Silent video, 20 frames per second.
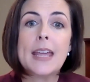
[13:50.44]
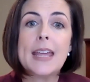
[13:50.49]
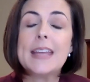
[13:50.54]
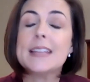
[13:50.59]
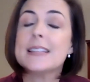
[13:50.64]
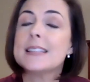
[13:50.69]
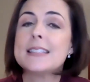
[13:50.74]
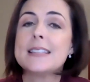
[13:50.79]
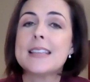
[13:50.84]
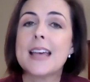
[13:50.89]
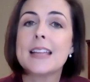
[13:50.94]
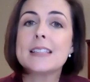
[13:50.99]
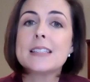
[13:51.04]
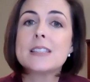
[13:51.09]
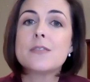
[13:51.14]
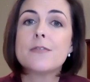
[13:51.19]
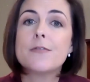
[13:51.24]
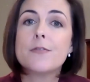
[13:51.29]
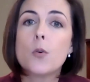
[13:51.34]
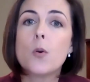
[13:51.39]
it
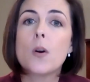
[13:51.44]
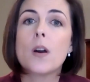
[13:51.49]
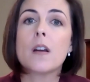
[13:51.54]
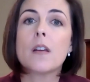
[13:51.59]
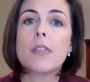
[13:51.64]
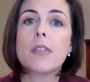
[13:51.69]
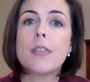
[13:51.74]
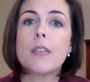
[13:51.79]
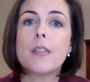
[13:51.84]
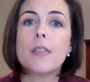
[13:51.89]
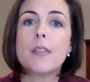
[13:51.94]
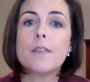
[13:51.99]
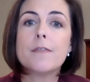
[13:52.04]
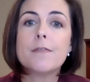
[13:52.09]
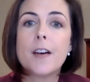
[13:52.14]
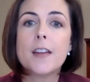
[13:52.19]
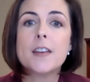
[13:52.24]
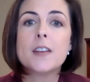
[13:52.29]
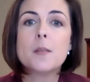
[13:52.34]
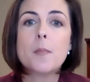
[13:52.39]
sets forth the
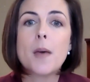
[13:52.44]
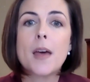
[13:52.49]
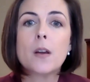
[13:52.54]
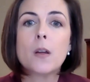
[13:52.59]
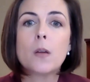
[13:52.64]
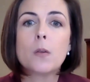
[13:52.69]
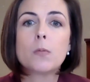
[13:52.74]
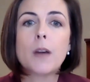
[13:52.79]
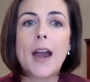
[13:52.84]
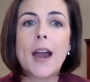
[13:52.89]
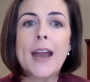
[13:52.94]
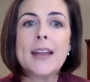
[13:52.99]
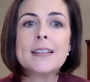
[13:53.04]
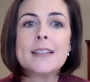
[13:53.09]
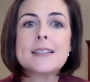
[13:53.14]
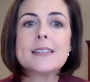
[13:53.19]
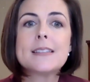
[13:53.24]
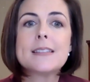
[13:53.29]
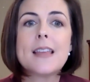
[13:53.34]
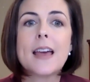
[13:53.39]
fundamental
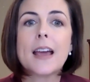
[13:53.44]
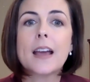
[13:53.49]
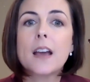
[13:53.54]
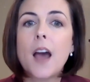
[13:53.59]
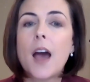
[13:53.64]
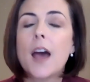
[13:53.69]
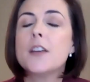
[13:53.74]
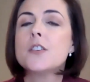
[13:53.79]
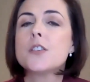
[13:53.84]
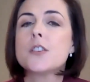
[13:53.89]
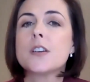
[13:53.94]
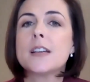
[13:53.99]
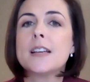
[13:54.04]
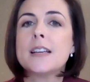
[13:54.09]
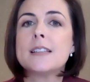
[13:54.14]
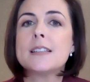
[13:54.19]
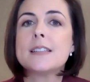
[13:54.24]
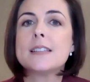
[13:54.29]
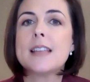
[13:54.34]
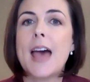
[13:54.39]
rights that
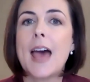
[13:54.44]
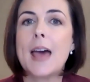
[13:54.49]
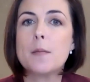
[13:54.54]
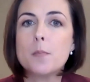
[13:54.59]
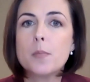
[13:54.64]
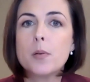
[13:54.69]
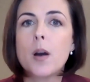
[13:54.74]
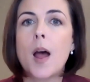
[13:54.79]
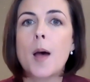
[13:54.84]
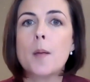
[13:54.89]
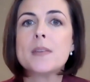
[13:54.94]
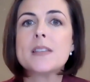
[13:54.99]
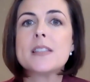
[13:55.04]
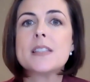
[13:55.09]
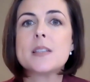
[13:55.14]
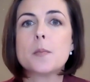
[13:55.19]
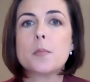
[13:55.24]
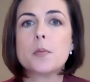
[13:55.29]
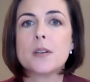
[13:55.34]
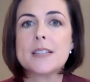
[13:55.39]
countries had promised
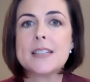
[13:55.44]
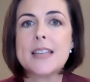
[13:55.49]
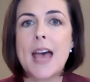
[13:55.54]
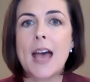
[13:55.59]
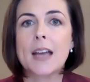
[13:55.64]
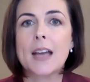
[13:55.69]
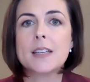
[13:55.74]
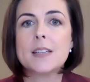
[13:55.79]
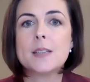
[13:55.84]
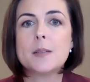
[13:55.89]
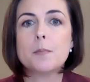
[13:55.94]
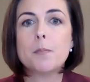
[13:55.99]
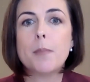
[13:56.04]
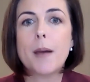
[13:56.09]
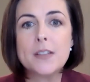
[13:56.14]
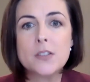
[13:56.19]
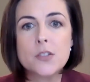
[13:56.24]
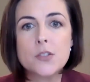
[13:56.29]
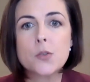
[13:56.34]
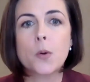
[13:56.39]
to protect
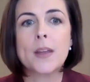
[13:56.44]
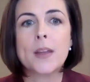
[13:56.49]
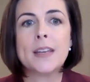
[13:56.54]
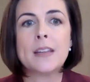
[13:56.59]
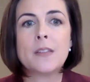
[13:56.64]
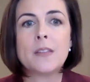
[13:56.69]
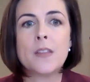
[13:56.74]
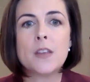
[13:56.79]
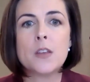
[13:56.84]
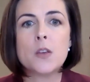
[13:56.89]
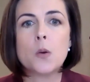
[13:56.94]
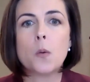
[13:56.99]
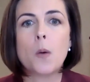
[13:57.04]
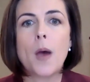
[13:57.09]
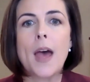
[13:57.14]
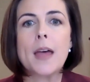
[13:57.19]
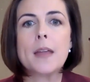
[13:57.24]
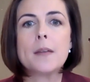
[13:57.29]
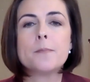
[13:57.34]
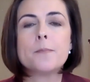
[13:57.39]
by joining the
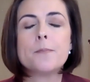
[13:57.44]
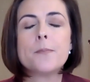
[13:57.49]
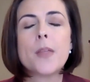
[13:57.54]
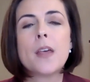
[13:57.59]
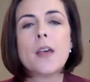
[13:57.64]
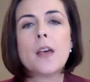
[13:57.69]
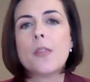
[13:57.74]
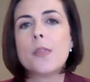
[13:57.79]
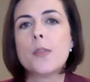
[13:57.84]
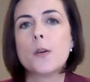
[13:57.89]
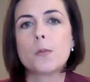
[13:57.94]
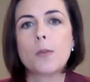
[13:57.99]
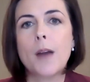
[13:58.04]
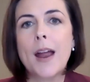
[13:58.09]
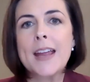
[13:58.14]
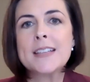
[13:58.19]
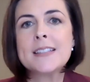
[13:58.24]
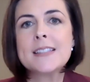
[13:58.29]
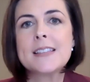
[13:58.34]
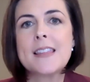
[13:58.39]
UN, the
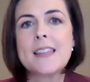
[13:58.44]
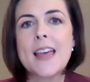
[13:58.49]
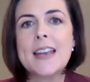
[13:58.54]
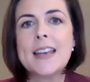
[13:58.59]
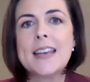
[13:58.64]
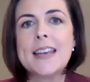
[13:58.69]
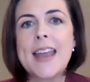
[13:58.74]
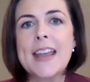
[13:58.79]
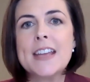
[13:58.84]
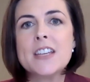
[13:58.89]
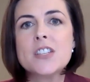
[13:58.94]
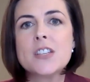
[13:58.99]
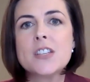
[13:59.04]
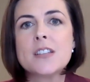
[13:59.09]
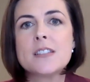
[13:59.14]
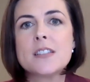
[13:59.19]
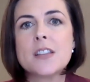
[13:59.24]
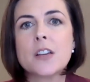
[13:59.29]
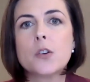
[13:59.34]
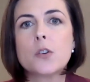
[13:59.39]
rights that
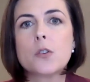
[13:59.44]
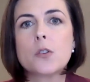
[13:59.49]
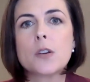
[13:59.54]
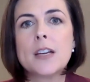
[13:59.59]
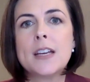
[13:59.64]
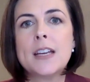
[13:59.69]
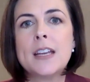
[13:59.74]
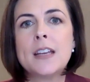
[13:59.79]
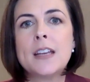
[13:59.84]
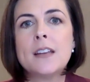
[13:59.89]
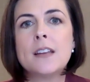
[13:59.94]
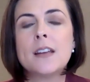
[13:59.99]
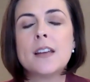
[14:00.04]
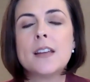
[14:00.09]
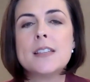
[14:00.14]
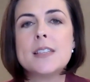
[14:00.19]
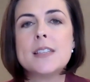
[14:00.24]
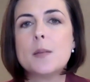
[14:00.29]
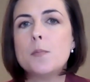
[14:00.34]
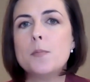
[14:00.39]
nations agreed
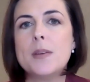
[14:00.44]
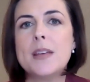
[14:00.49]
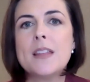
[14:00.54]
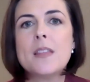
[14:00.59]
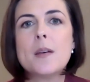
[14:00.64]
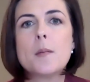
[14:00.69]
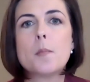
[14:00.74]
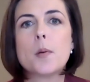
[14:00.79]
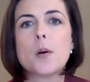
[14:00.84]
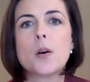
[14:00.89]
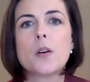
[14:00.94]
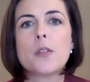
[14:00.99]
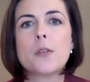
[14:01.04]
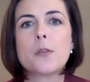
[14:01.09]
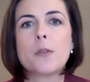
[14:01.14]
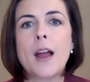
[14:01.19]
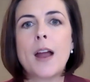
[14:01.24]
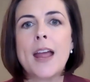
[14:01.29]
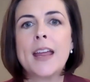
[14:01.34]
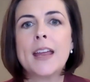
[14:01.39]
to be the
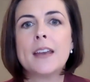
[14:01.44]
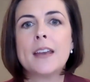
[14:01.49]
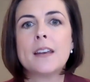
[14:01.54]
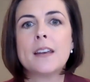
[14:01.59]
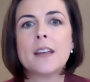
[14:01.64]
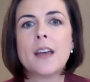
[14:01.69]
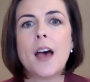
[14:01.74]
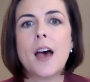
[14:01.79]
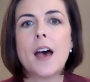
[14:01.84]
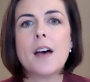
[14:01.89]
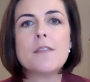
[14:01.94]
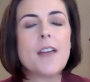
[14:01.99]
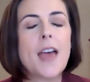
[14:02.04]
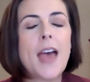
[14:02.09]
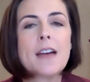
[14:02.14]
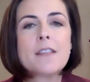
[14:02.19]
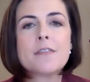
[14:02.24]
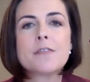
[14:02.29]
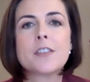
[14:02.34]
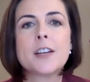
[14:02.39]
birthright of
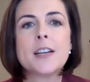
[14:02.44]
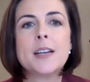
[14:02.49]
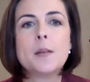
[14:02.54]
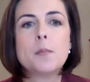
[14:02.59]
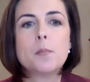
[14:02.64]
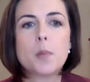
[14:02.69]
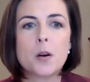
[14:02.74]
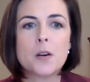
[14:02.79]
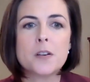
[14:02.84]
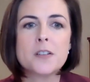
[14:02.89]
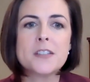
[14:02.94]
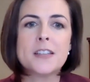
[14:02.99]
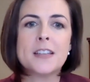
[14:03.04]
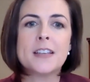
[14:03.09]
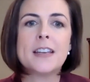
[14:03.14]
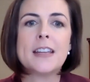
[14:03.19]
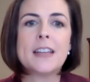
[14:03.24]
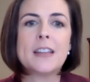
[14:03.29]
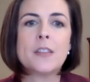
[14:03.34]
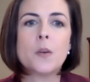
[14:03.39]
every
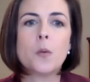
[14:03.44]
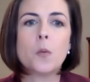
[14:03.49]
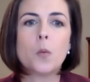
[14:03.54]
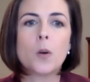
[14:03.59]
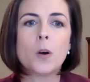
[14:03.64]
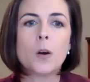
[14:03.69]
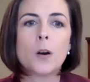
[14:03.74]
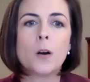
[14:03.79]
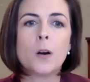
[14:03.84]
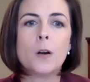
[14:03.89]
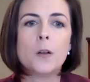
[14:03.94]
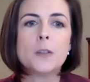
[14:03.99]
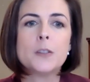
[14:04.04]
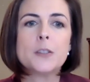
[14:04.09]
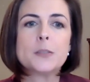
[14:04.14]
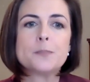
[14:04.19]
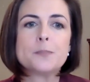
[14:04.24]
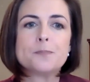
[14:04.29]
person in the world.